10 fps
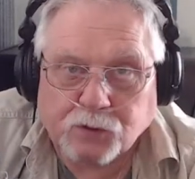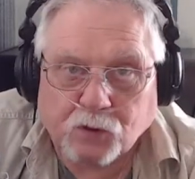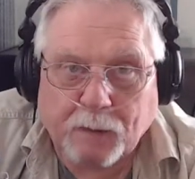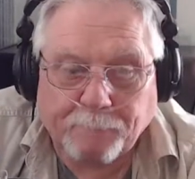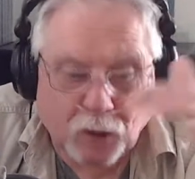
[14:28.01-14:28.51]
so
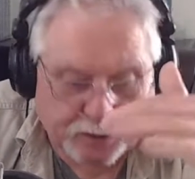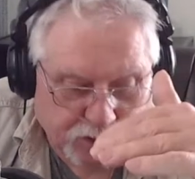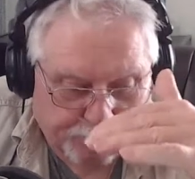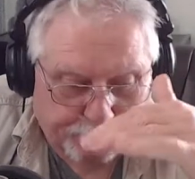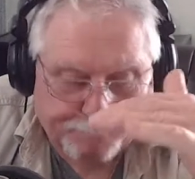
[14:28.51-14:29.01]
I bought
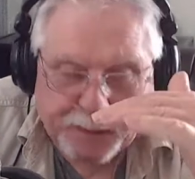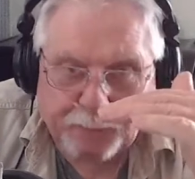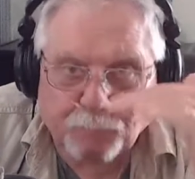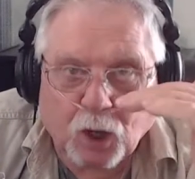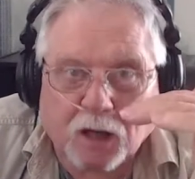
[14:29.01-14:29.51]
this
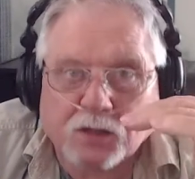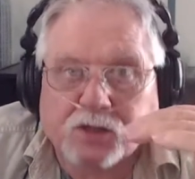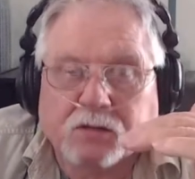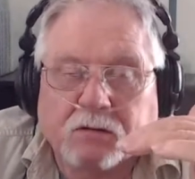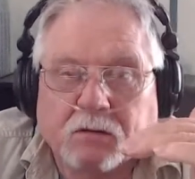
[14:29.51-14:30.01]
big
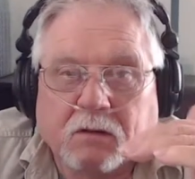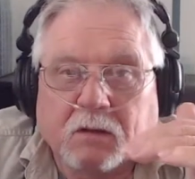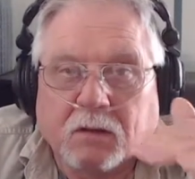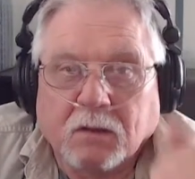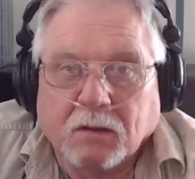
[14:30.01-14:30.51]
box
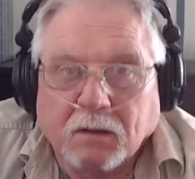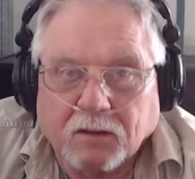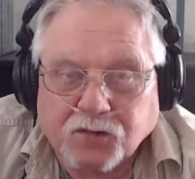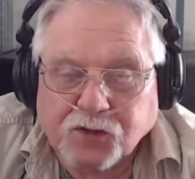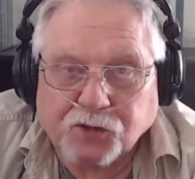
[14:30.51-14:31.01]

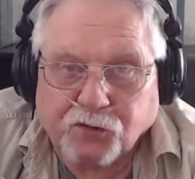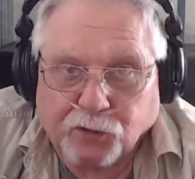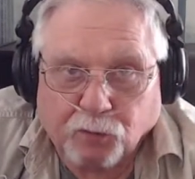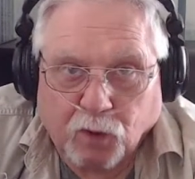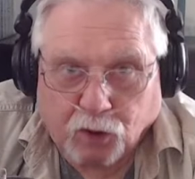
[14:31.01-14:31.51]
of
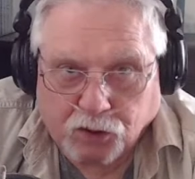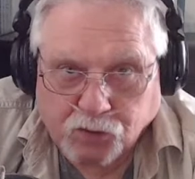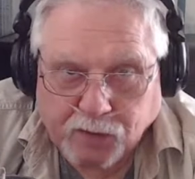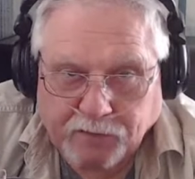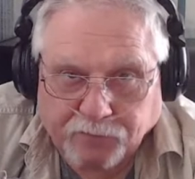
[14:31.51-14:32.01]
cereal bars, right?